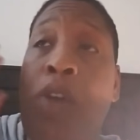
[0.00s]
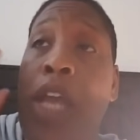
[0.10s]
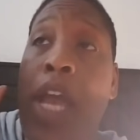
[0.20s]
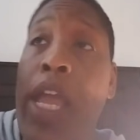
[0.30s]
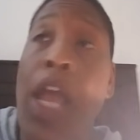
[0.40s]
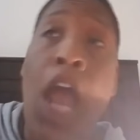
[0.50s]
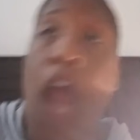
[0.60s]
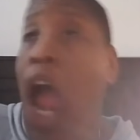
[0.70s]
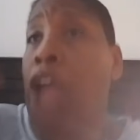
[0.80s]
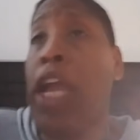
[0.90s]
okay,
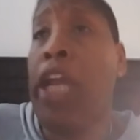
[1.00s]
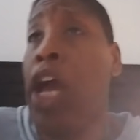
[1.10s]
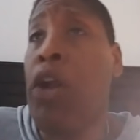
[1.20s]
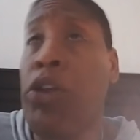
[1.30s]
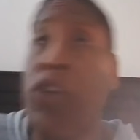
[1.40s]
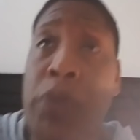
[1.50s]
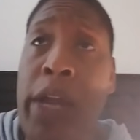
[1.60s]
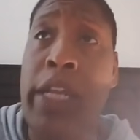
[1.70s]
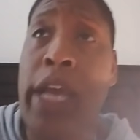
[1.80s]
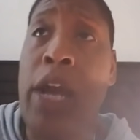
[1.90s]
I can't handle this
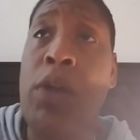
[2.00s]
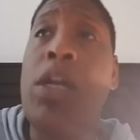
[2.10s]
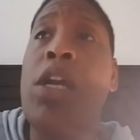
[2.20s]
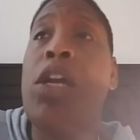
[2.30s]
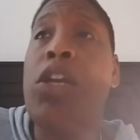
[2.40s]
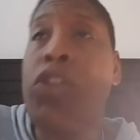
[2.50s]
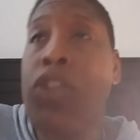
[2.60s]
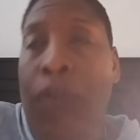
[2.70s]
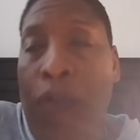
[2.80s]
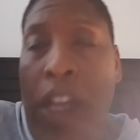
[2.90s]
right now.
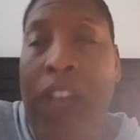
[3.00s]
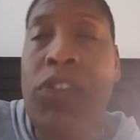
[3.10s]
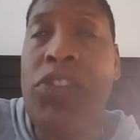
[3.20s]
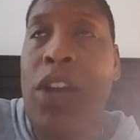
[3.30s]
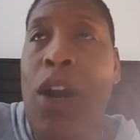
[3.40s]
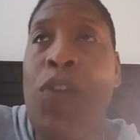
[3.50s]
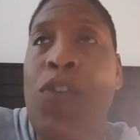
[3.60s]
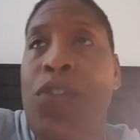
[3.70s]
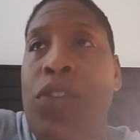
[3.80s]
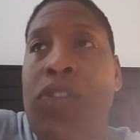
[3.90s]
Feed
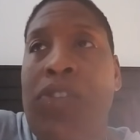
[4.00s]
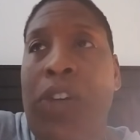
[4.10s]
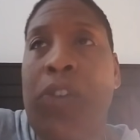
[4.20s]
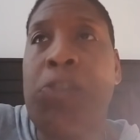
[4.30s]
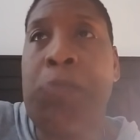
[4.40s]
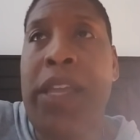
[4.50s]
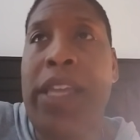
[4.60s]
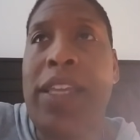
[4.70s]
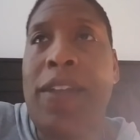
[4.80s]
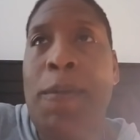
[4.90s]
yourself, so to
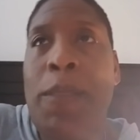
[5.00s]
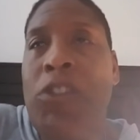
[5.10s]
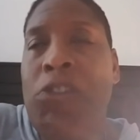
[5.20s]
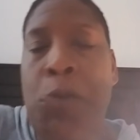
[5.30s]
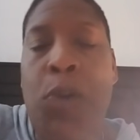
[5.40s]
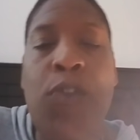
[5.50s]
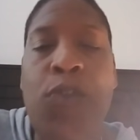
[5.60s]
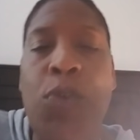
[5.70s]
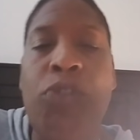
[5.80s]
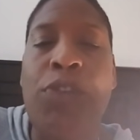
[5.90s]
speak,
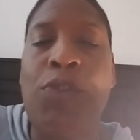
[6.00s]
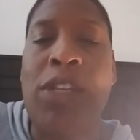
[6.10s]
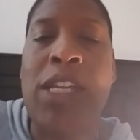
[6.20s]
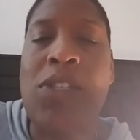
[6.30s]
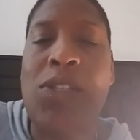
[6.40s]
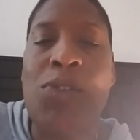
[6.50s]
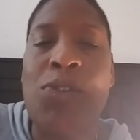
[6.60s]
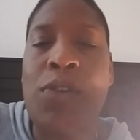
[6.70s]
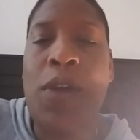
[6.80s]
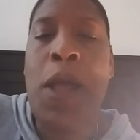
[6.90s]
spoonfuls if you need
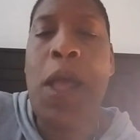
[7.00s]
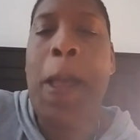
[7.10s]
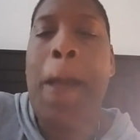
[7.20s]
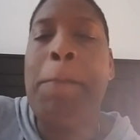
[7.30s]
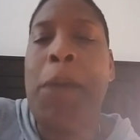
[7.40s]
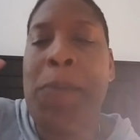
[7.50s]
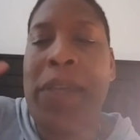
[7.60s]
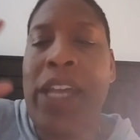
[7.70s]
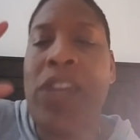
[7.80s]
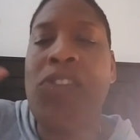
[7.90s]
to, but
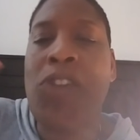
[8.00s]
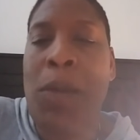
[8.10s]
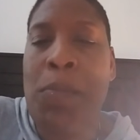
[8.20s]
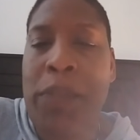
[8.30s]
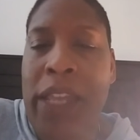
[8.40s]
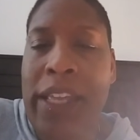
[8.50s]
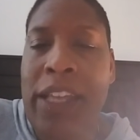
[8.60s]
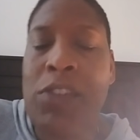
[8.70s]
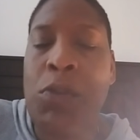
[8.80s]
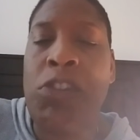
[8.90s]
begin to start getting
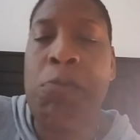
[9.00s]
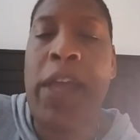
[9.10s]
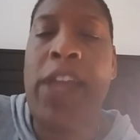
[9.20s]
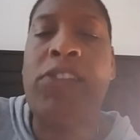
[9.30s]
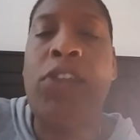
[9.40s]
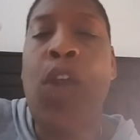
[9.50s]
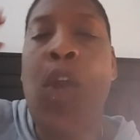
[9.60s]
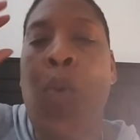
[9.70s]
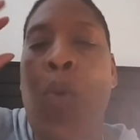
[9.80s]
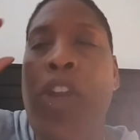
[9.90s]
into a space
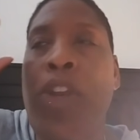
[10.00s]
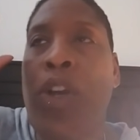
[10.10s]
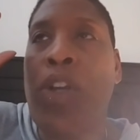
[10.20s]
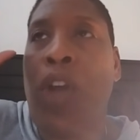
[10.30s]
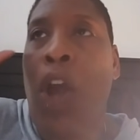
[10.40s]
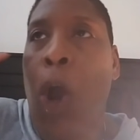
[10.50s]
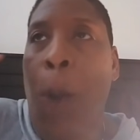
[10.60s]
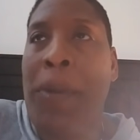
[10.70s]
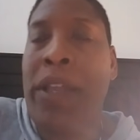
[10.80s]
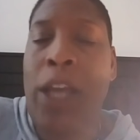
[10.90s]
where you're
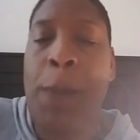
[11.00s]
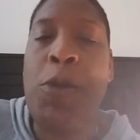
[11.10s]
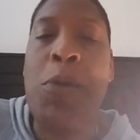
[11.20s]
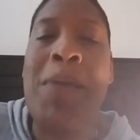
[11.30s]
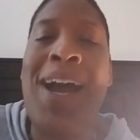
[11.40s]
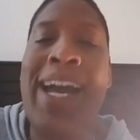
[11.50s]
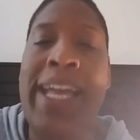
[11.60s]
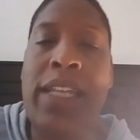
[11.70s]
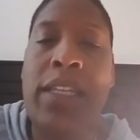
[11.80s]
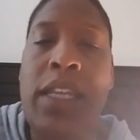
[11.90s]
opening up your
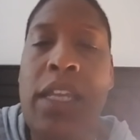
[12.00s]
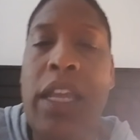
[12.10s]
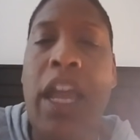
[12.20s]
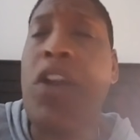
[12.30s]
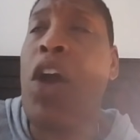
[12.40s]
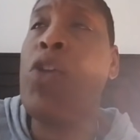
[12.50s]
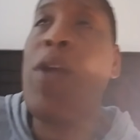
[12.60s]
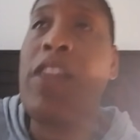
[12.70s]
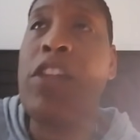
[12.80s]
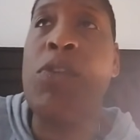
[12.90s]
mind. And all you
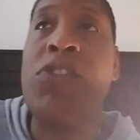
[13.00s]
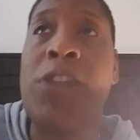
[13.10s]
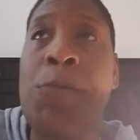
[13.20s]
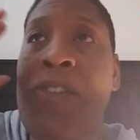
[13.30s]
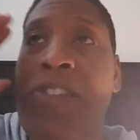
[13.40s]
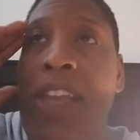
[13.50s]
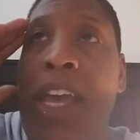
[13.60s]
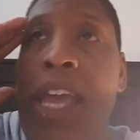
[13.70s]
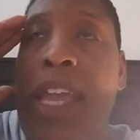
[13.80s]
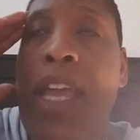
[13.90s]
have to do is simply
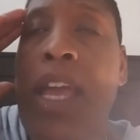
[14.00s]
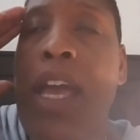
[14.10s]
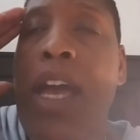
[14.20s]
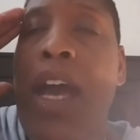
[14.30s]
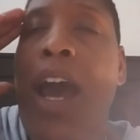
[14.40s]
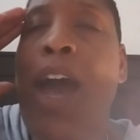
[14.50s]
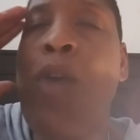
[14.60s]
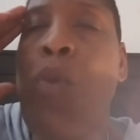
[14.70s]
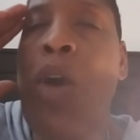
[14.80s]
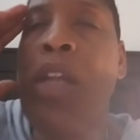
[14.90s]
say, I
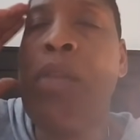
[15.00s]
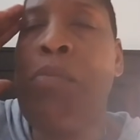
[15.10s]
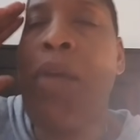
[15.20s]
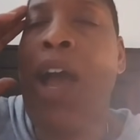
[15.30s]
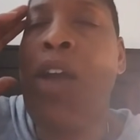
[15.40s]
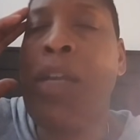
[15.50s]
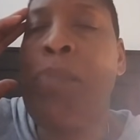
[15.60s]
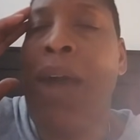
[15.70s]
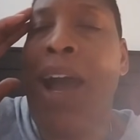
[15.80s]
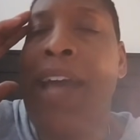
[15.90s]
want my
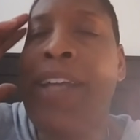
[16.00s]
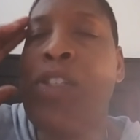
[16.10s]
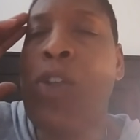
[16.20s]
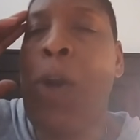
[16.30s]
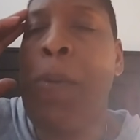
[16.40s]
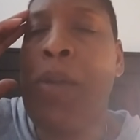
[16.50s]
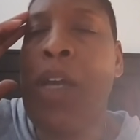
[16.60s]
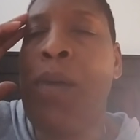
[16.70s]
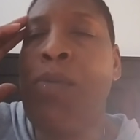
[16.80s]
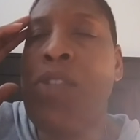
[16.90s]
mind to open
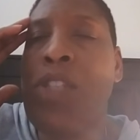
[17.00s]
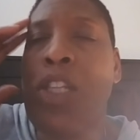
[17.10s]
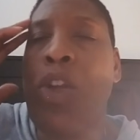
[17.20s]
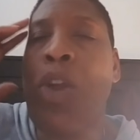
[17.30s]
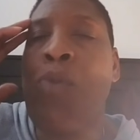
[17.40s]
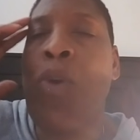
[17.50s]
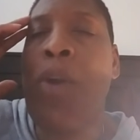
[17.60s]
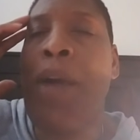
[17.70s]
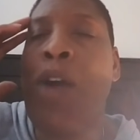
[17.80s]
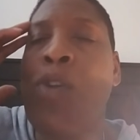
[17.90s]
up to learn more
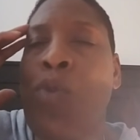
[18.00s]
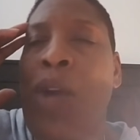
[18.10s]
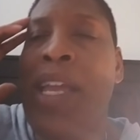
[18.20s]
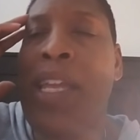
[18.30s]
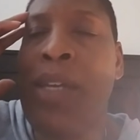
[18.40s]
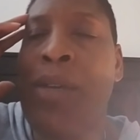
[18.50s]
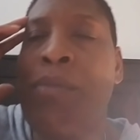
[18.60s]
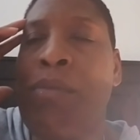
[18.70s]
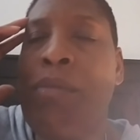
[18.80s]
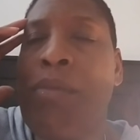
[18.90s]
about who I
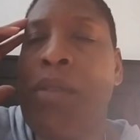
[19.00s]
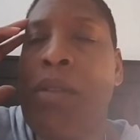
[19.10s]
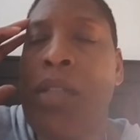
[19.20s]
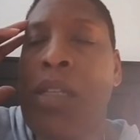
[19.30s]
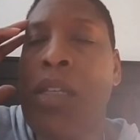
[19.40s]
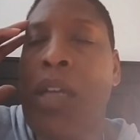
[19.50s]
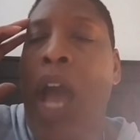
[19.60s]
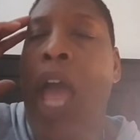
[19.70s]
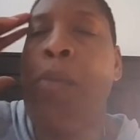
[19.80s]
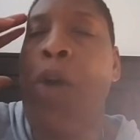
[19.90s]
am.
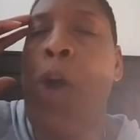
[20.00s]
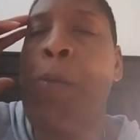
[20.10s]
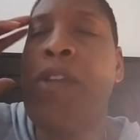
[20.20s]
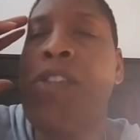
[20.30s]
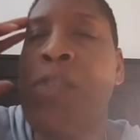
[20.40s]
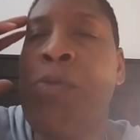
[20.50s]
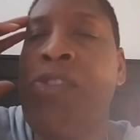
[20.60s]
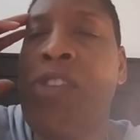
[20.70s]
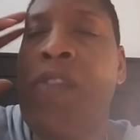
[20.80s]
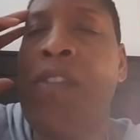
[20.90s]
I am open to
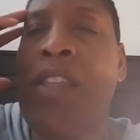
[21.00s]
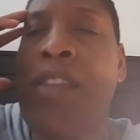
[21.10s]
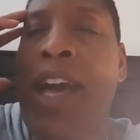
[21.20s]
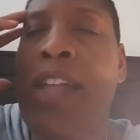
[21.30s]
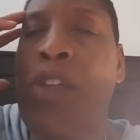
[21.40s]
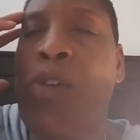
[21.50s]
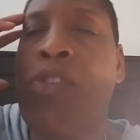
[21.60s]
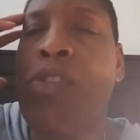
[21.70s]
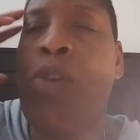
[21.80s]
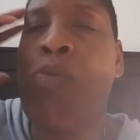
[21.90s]
receiving the downloads
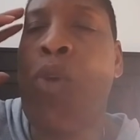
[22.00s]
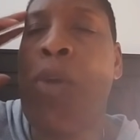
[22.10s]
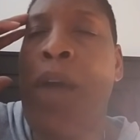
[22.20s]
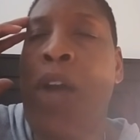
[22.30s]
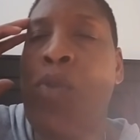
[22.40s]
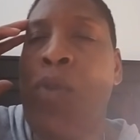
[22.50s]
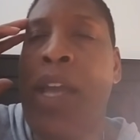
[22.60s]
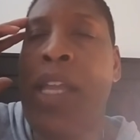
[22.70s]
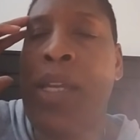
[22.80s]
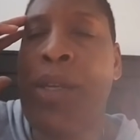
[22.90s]
to learn more about who I
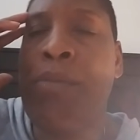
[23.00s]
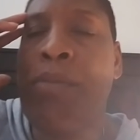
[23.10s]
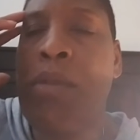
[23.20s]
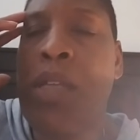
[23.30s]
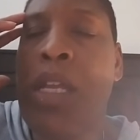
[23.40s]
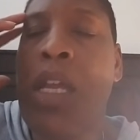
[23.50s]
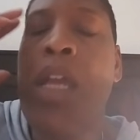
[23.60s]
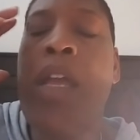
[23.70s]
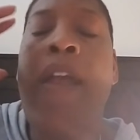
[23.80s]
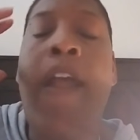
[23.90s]
am.
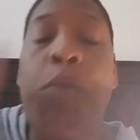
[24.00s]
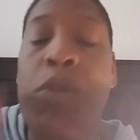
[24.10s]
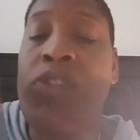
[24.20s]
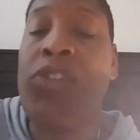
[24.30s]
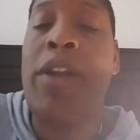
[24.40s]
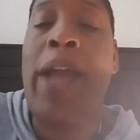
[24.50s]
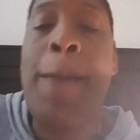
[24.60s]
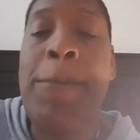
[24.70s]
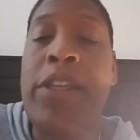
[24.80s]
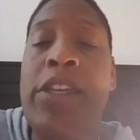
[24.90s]
And what will start
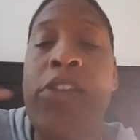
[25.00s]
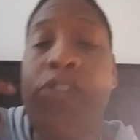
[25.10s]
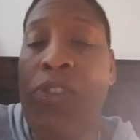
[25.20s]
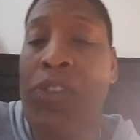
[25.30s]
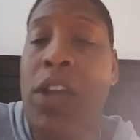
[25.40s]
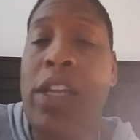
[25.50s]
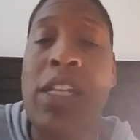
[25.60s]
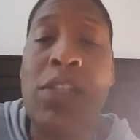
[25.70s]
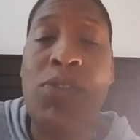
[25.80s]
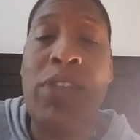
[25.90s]
happening is you'll start
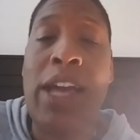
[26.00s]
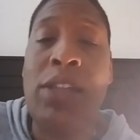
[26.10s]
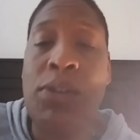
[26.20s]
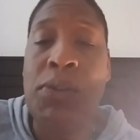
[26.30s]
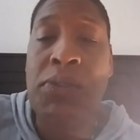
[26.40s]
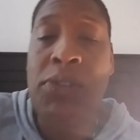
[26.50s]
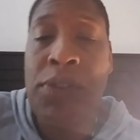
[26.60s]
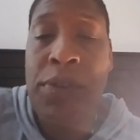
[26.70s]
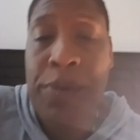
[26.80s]
getting those downloads.